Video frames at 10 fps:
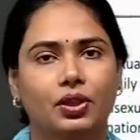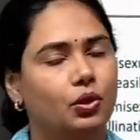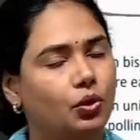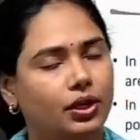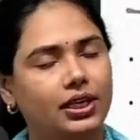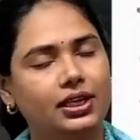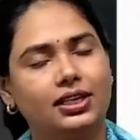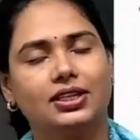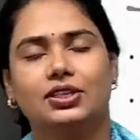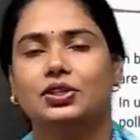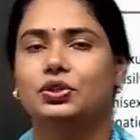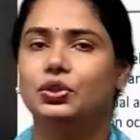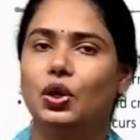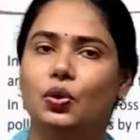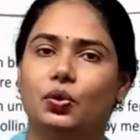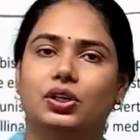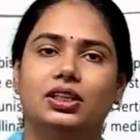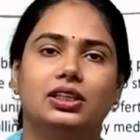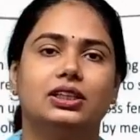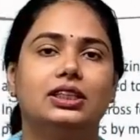Okay, so
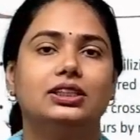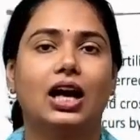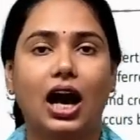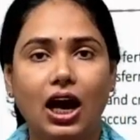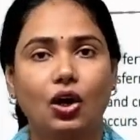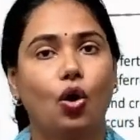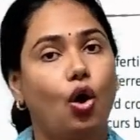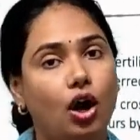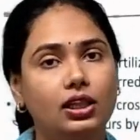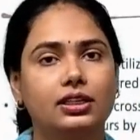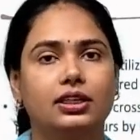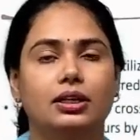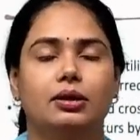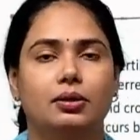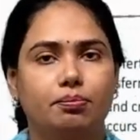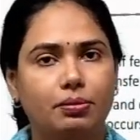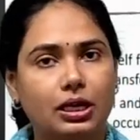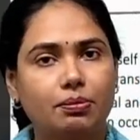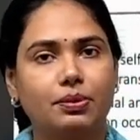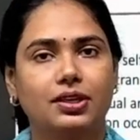these are all the
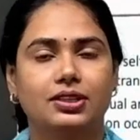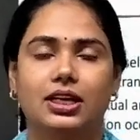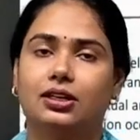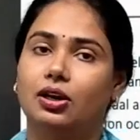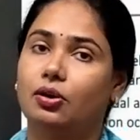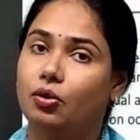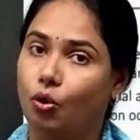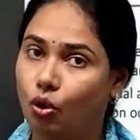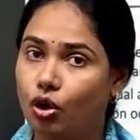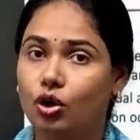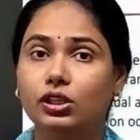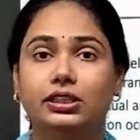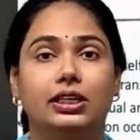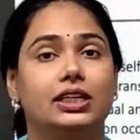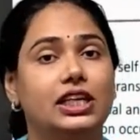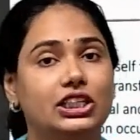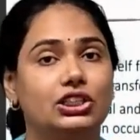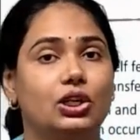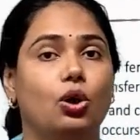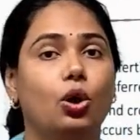purpose that whole the
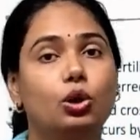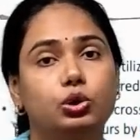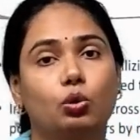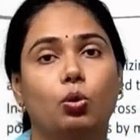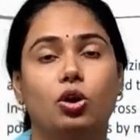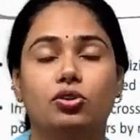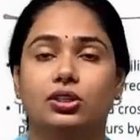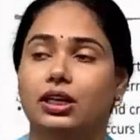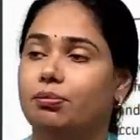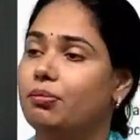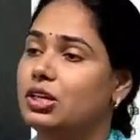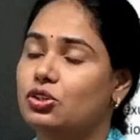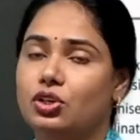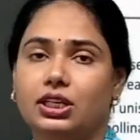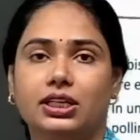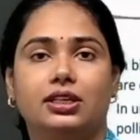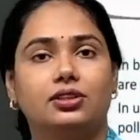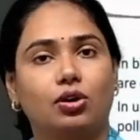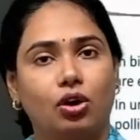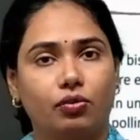nature also wants that majority is
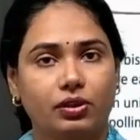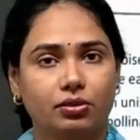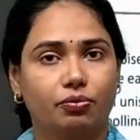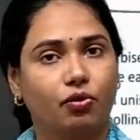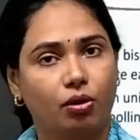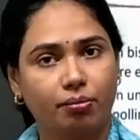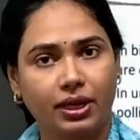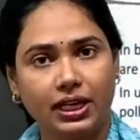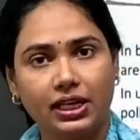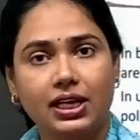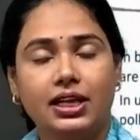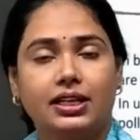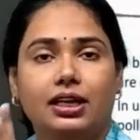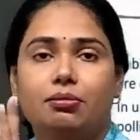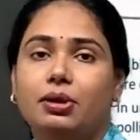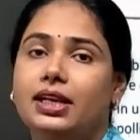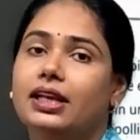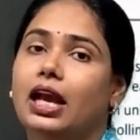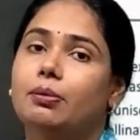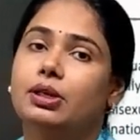always for male, that male
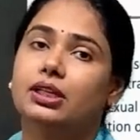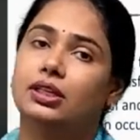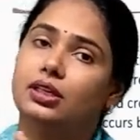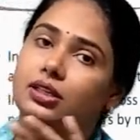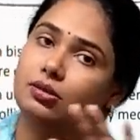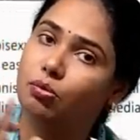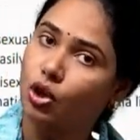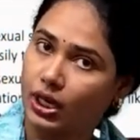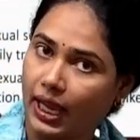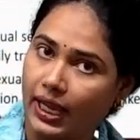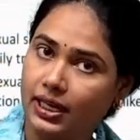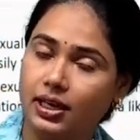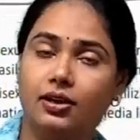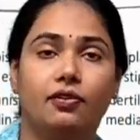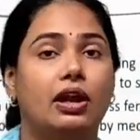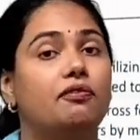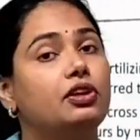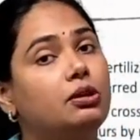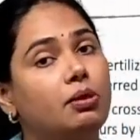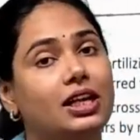gamete is motile and
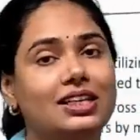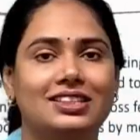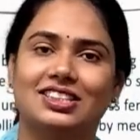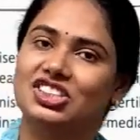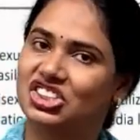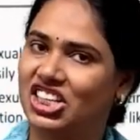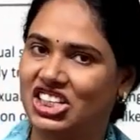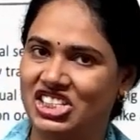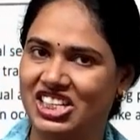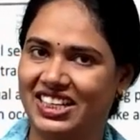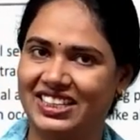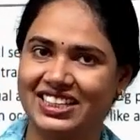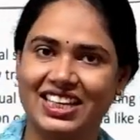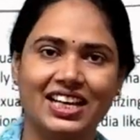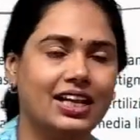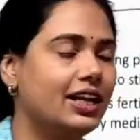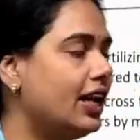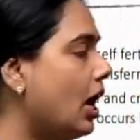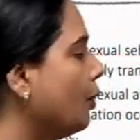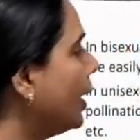female is stationary.
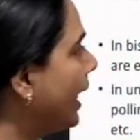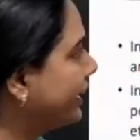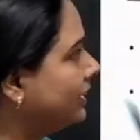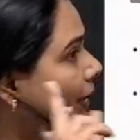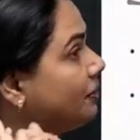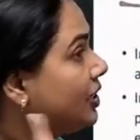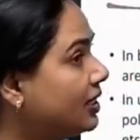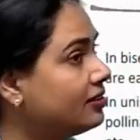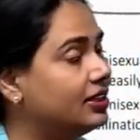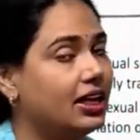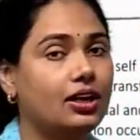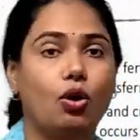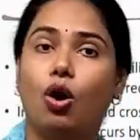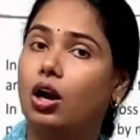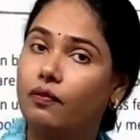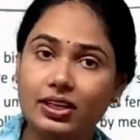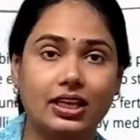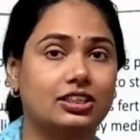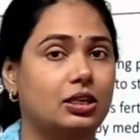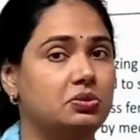Now, exception is there, always
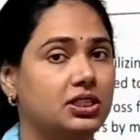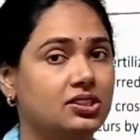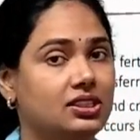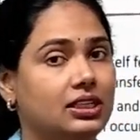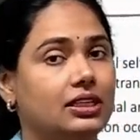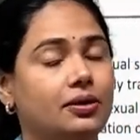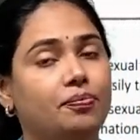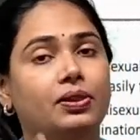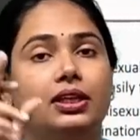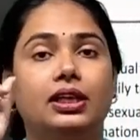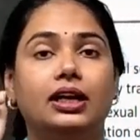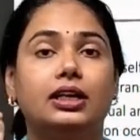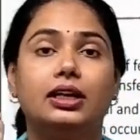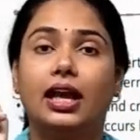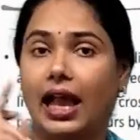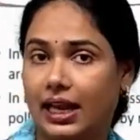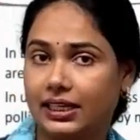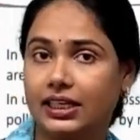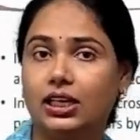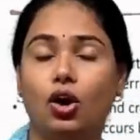exception is there, that in
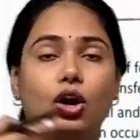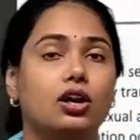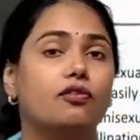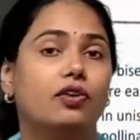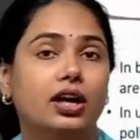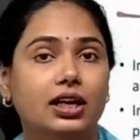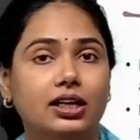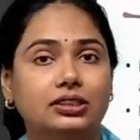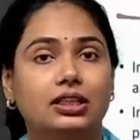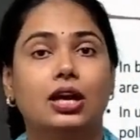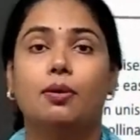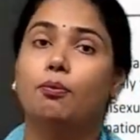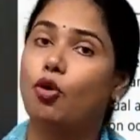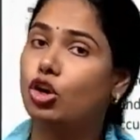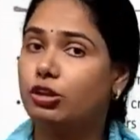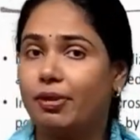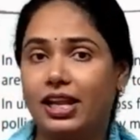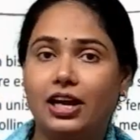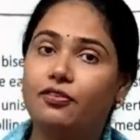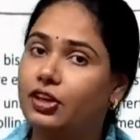algae or in fungus, both male
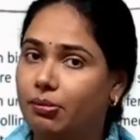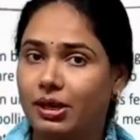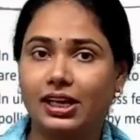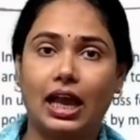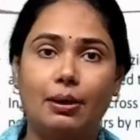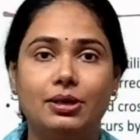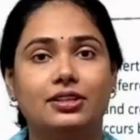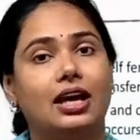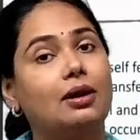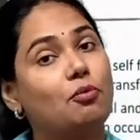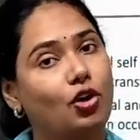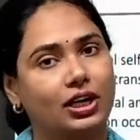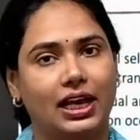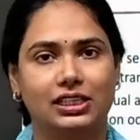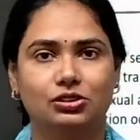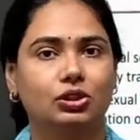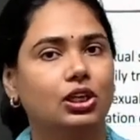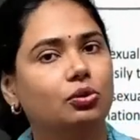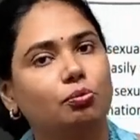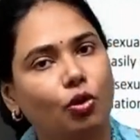and female gametes are motile. So, they
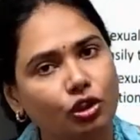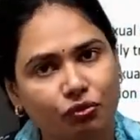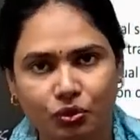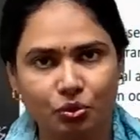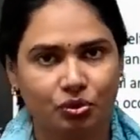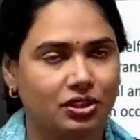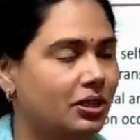both fuse.